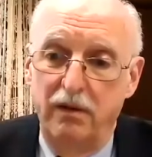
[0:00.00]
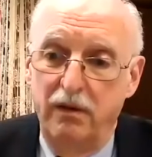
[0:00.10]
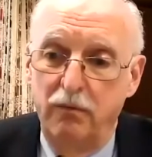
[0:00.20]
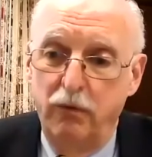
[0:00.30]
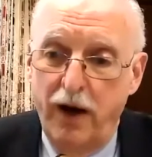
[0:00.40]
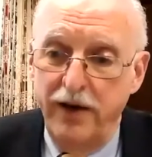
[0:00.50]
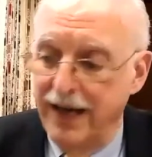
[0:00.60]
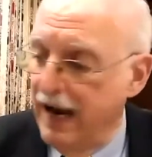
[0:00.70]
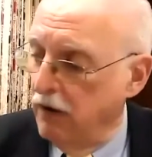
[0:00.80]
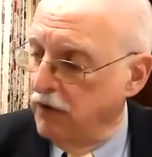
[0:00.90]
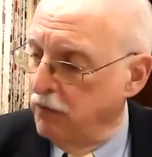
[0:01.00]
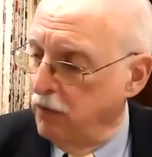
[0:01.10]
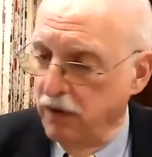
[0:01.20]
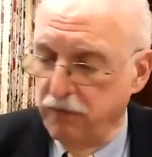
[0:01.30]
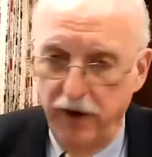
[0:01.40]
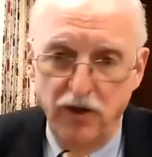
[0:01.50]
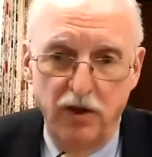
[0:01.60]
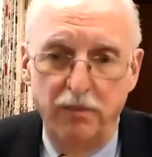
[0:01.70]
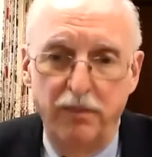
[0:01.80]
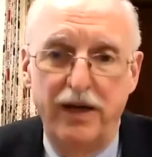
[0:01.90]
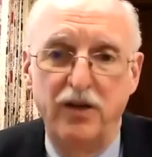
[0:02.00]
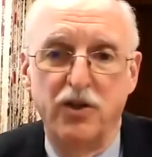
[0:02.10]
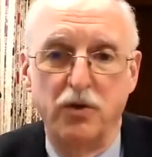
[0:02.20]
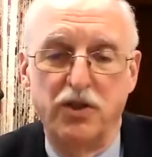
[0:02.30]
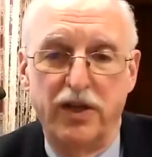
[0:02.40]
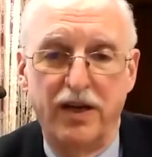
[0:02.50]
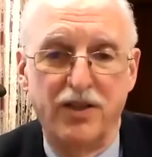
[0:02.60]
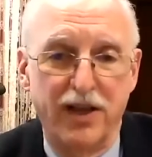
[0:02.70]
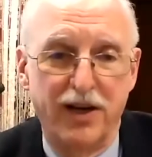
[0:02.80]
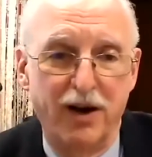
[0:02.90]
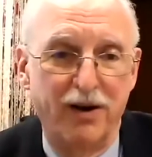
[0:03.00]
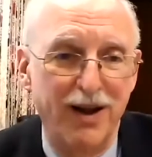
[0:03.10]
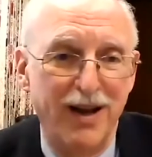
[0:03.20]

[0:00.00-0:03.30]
right now, the rule of reason means those things that are